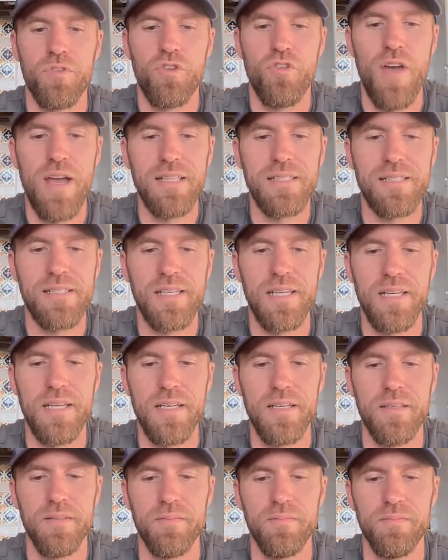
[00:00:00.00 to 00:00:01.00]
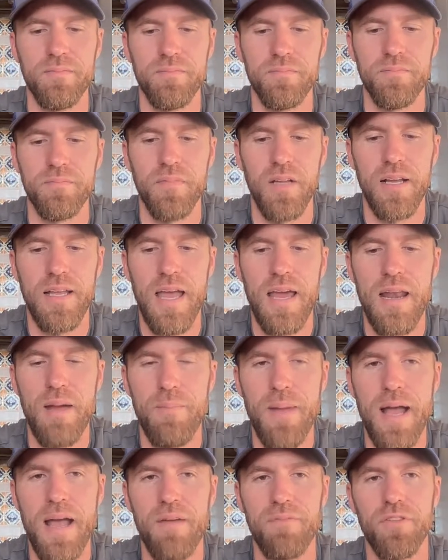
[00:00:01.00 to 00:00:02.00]
Gretzky, again, I
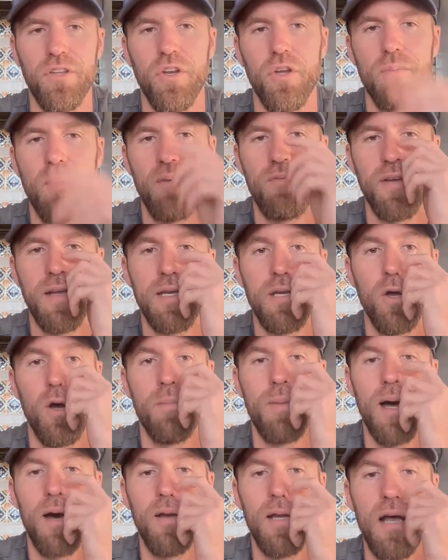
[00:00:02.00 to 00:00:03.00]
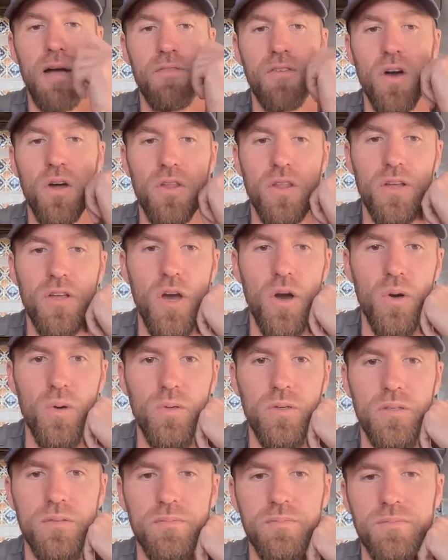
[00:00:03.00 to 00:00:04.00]
might have to do my video about it. I've got the
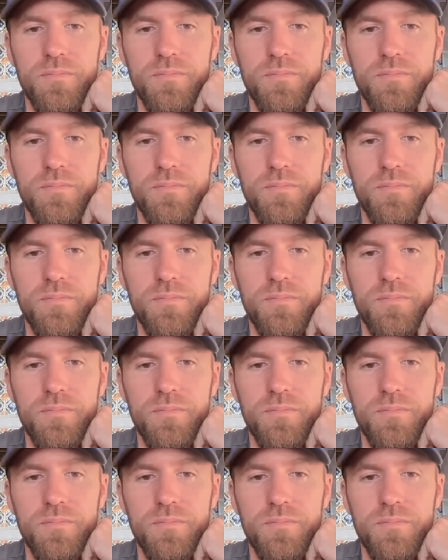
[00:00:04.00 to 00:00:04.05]
code.